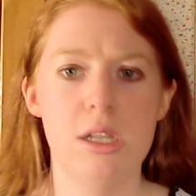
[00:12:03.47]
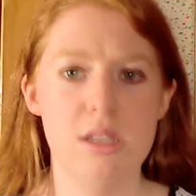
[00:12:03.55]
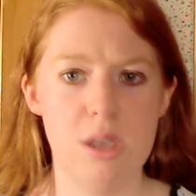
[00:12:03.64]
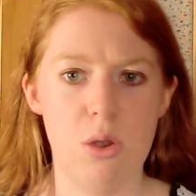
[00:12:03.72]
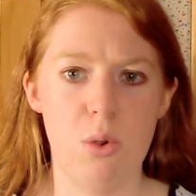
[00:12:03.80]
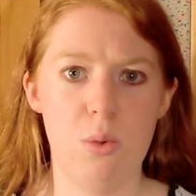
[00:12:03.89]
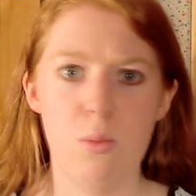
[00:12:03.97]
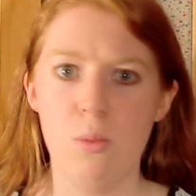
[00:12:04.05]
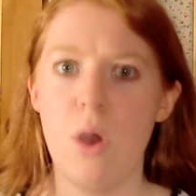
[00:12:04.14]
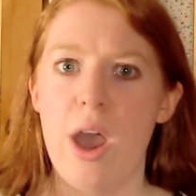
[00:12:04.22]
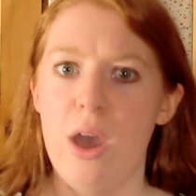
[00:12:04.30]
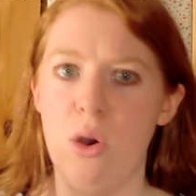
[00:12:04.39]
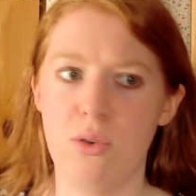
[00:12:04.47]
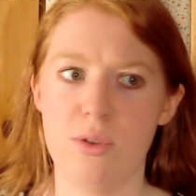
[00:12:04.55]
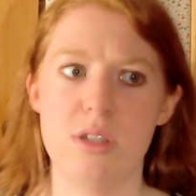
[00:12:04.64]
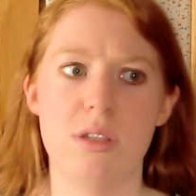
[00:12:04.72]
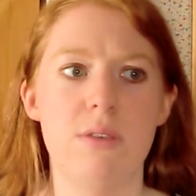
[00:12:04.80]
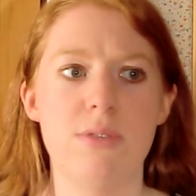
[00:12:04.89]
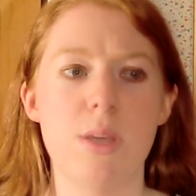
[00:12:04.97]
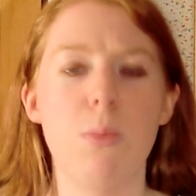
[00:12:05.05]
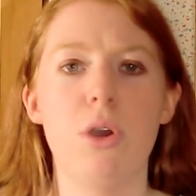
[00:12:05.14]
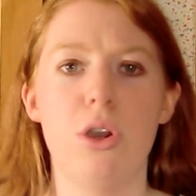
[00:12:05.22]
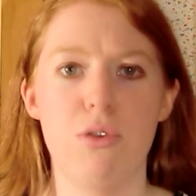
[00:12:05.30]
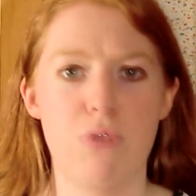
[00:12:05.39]
So YA authors, if
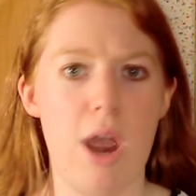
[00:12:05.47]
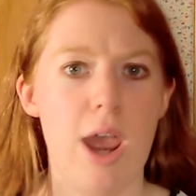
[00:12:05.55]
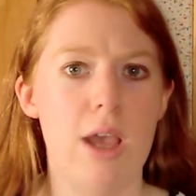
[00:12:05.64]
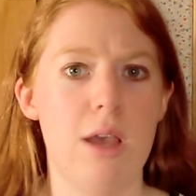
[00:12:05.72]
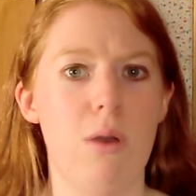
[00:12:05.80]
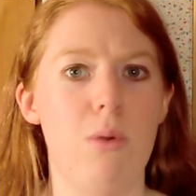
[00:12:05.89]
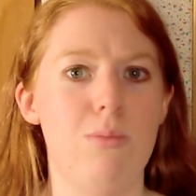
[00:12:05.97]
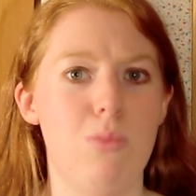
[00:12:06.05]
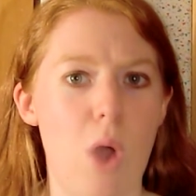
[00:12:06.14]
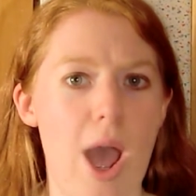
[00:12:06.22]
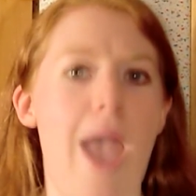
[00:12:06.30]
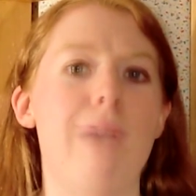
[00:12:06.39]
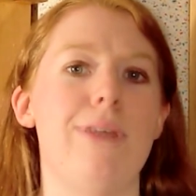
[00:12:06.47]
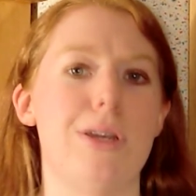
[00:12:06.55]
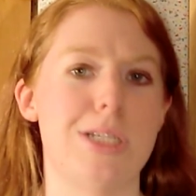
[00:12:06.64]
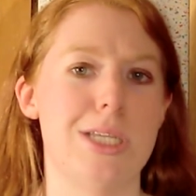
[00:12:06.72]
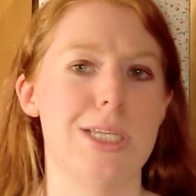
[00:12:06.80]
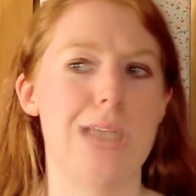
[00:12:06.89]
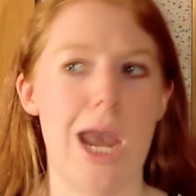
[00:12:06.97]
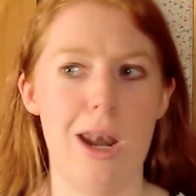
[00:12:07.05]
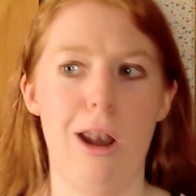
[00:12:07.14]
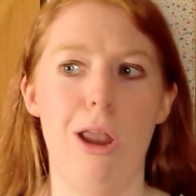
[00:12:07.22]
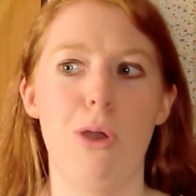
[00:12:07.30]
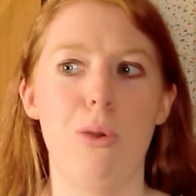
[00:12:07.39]
someone could write a YA fantasy
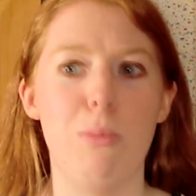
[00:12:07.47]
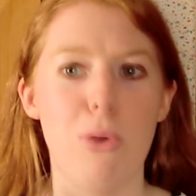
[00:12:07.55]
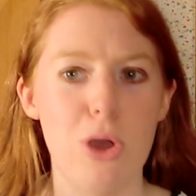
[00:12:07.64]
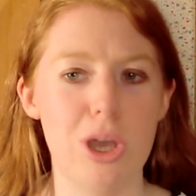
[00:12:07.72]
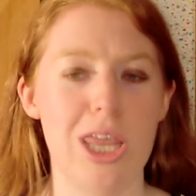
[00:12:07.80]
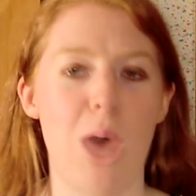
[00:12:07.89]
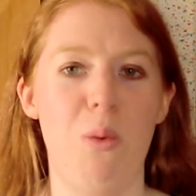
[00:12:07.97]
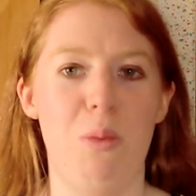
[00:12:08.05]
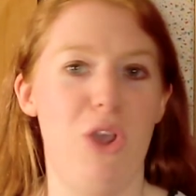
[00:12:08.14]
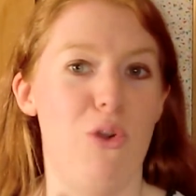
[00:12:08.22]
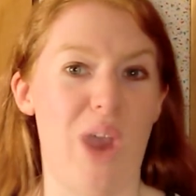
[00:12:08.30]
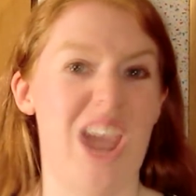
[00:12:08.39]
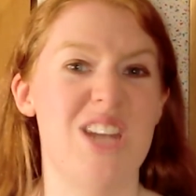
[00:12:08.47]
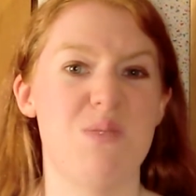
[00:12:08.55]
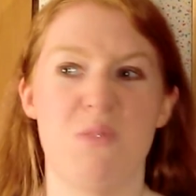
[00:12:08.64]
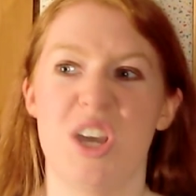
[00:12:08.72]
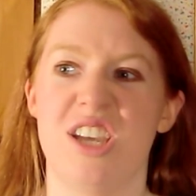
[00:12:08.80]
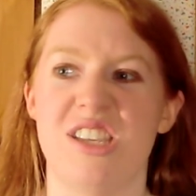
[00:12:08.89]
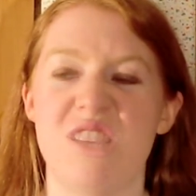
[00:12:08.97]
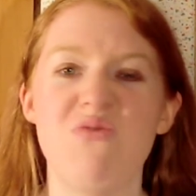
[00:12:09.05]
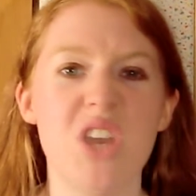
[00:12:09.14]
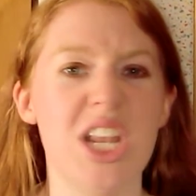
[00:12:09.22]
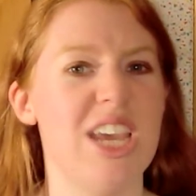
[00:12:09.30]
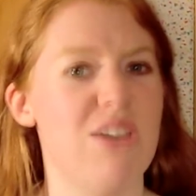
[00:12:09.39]
standalone book, that would be great because
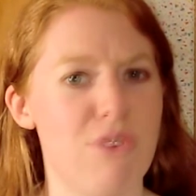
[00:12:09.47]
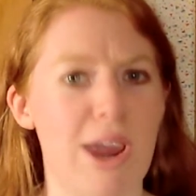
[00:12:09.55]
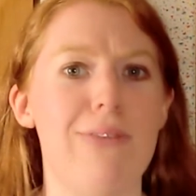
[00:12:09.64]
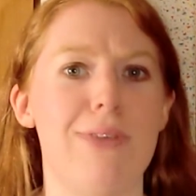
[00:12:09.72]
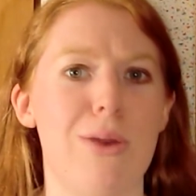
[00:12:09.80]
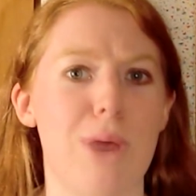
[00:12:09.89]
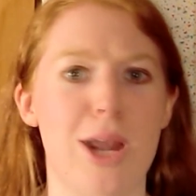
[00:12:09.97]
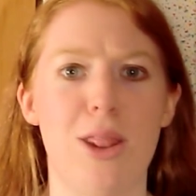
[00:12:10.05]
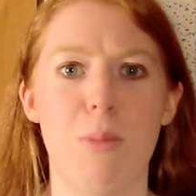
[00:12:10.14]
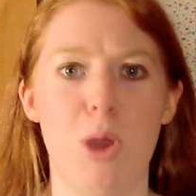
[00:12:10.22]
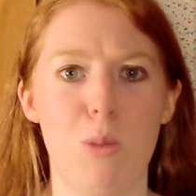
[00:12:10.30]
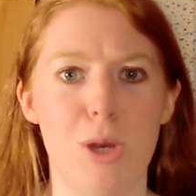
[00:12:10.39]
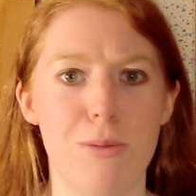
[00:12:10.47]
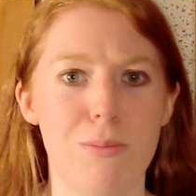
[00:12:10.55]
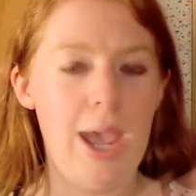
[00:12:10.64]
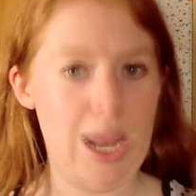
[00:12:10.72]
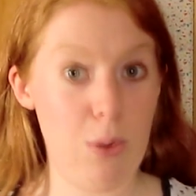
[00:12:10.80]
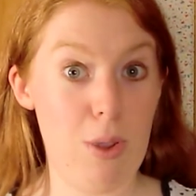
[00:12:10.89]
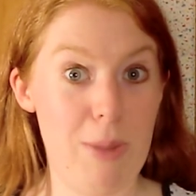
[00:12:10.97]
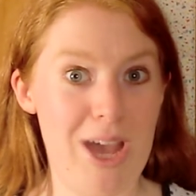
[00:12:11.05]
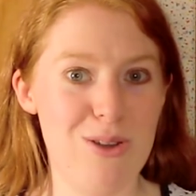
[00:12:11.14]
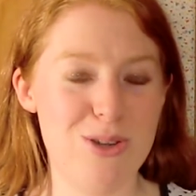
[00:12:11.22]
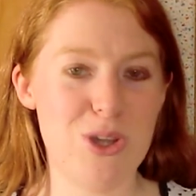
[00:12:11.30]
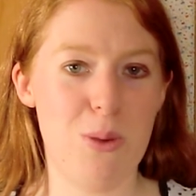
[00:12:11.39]
I'm really craving one at the moment. Anyway,
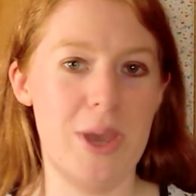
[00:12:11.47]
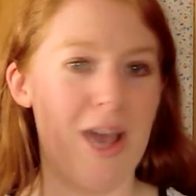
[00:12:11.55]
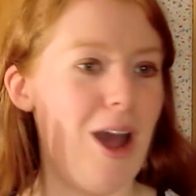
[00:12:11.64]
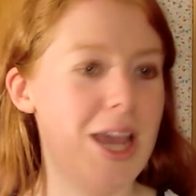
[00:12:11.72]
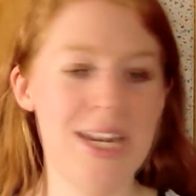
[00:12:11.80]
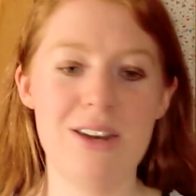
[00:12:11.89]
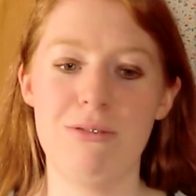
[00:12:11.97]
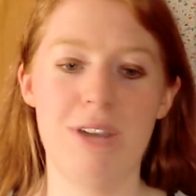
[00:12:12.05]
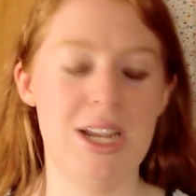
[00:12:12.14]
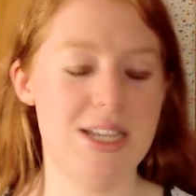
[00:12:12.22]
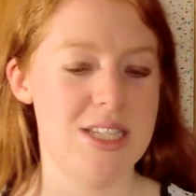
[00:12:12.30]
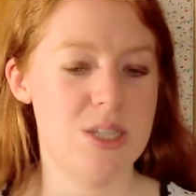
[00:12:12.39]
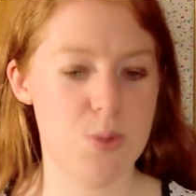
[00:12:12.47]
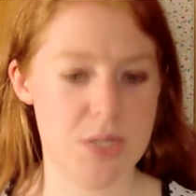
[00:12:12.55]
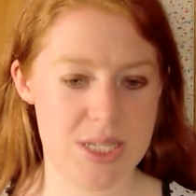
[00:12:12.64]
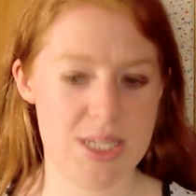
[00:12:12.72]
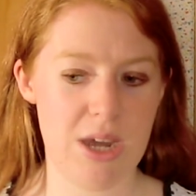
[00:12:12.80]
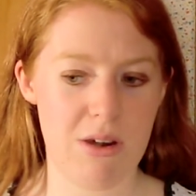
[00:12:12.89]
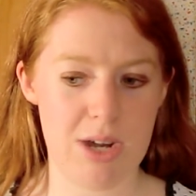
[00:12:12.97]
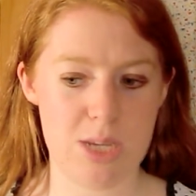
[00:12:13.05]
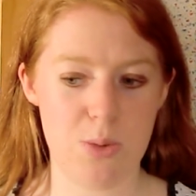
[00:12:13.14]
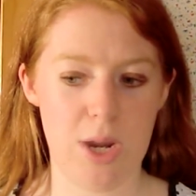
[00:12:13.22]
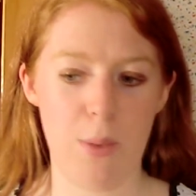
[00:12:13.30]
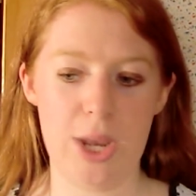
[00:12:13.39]
back on topic, I didn't realise this was a
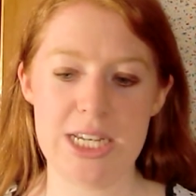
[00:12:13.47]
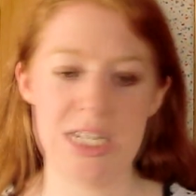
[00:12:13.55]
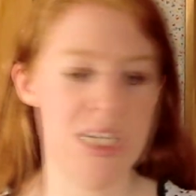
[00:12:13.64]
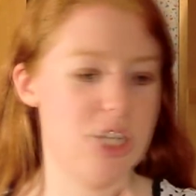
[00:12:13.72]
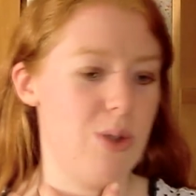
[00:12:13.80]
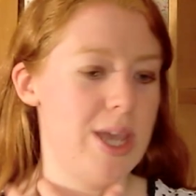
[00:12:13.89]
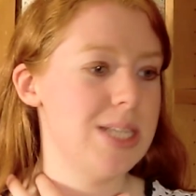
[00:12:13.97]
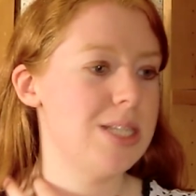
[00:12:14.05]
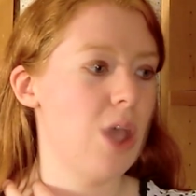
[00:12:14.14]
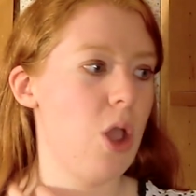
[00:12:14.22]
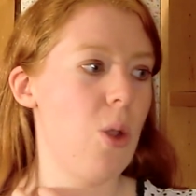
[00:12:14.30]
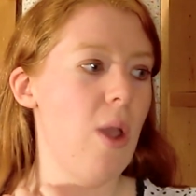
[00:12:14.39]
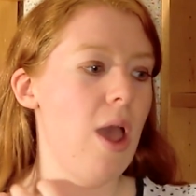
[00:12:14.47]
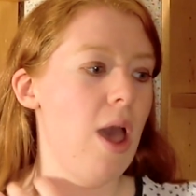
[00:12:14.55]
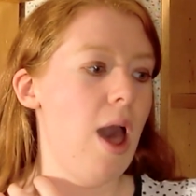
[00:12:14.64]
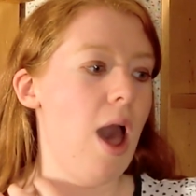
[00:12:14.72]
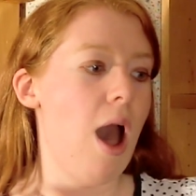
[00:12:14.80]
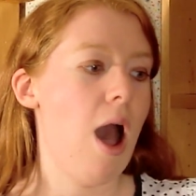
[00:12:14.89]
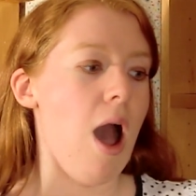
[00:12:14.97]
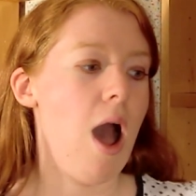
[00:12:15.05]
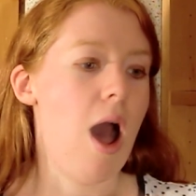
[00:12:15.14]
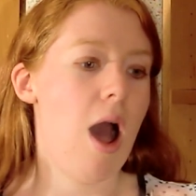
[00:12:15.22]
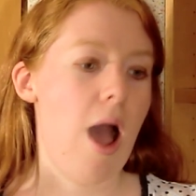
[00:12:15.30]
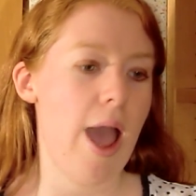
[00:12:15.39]
series when I went into it, so
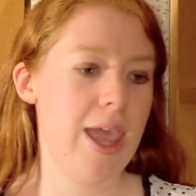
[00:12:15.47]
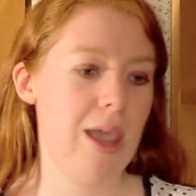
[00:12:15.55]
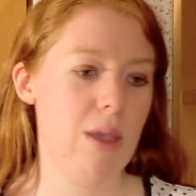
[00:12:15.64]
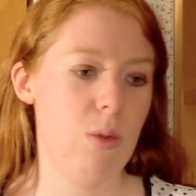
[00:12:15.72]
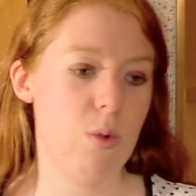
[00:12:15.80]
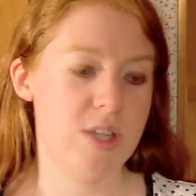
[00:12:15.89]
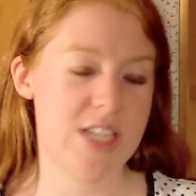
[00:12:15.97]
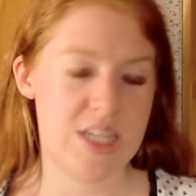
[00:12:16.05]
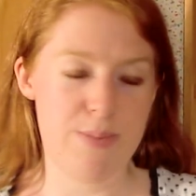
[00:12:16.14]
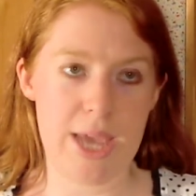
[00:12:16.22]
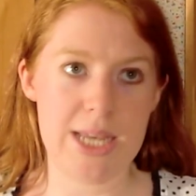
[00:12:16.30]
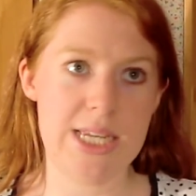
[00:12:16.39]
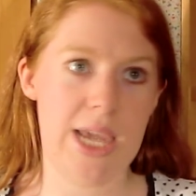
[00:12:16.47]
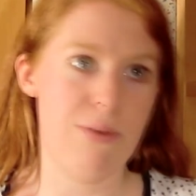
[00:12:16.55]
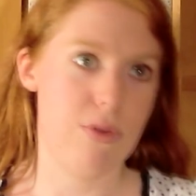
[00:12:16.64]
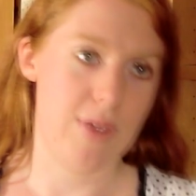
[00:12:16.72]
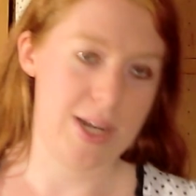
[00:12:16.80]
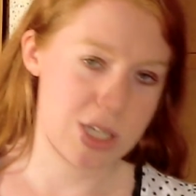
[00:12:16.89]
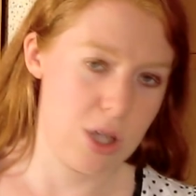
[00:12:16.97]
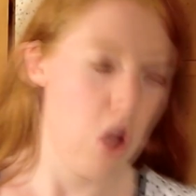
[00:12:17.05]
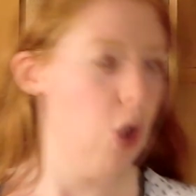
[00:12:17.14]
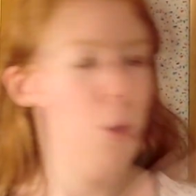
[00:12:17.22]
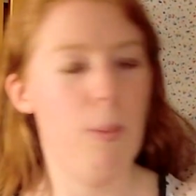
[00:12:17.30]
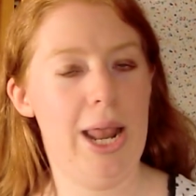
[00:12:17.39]
I was expecting everything to
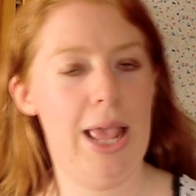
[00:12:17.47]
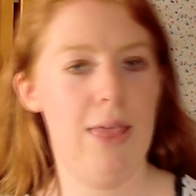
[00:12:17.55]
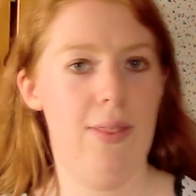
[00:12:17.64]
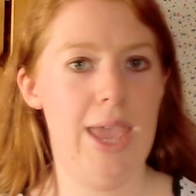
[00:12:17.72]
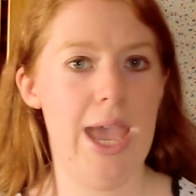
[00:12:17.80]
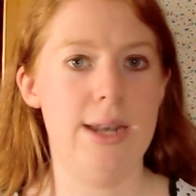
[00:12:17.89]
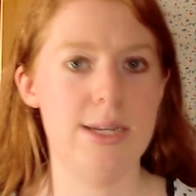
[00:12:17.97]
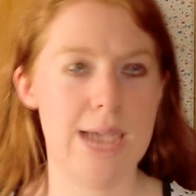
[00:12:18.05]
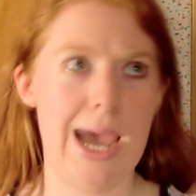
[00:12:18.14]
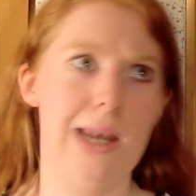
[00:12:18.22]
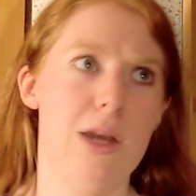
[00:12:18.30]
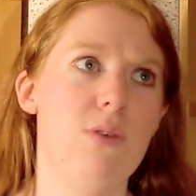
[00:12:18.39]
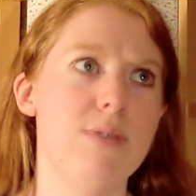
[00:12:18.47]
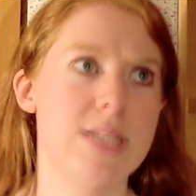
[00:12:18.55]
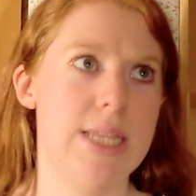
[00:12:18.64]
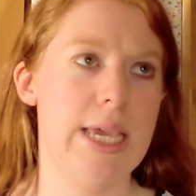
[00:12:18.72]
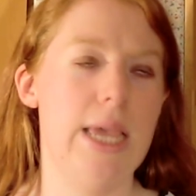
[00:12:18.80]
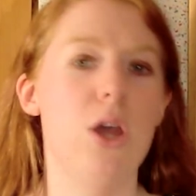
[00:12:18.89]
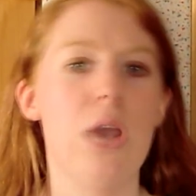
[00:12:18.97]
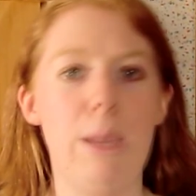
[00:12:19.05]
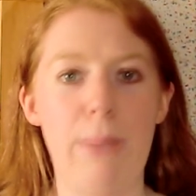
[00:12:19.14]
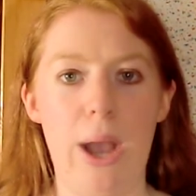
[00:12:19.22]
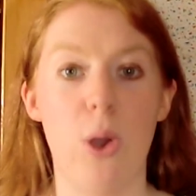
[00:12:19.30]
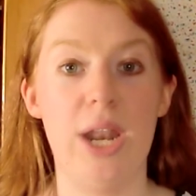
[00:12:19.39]
culminate at the end, and obviously
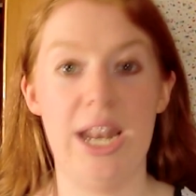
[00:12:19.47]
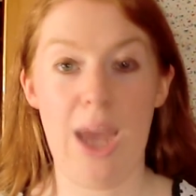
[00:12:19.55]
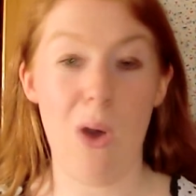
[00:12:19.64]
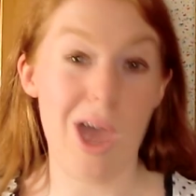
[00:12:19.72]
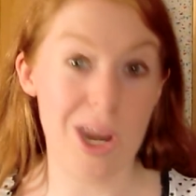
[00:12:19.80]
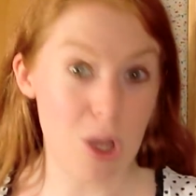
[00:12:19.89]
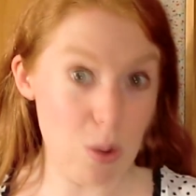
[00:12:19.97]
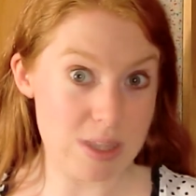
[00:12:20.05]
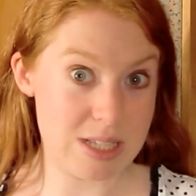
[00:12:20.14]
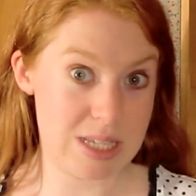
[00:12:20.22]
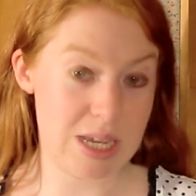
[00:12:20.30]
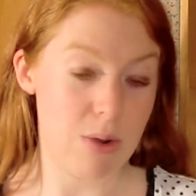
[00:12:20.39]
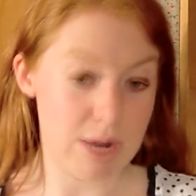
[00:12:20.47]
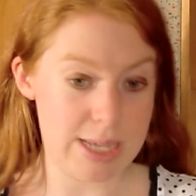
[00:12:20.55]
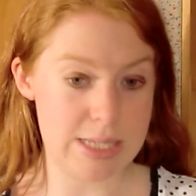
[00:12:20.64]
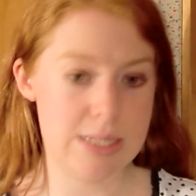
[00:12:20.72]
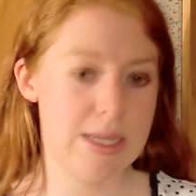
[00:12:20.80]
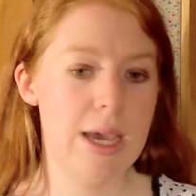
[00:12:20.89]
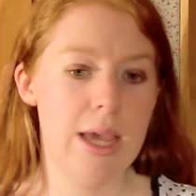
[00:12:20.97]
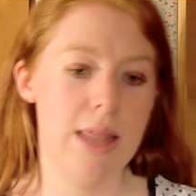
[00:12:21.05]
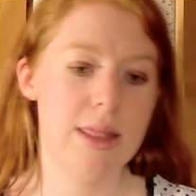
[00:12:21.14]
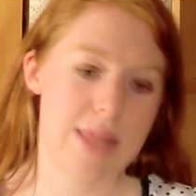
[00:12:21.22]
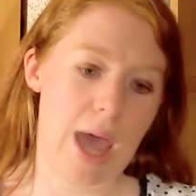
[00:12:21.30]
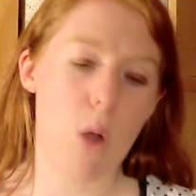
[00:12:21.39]
looking back on it now I know it's a series,
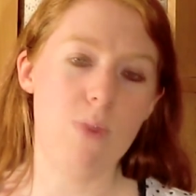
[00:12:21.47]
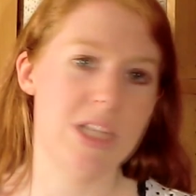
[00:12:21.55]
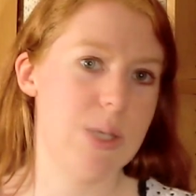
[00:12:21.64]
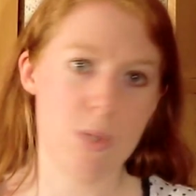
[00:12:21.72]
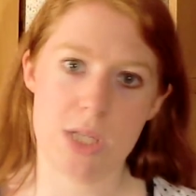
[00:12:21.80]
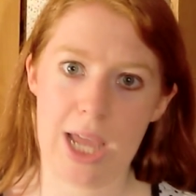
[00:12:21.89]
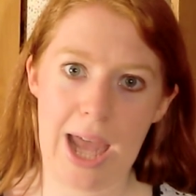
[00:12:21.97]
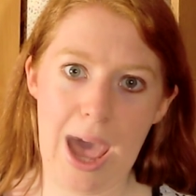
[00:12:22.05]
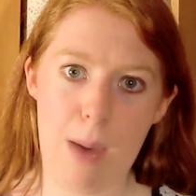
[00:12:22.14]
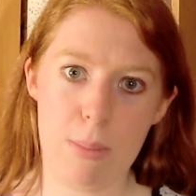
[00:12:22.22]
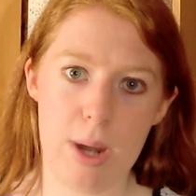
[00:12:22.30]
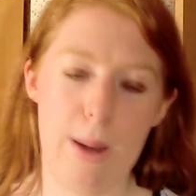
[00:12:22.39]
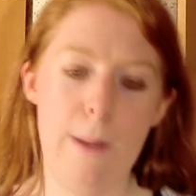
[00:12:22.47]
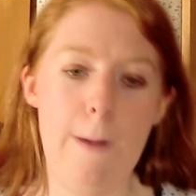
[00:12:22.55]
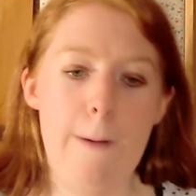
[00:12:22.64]
that obviously wasn't going to happen.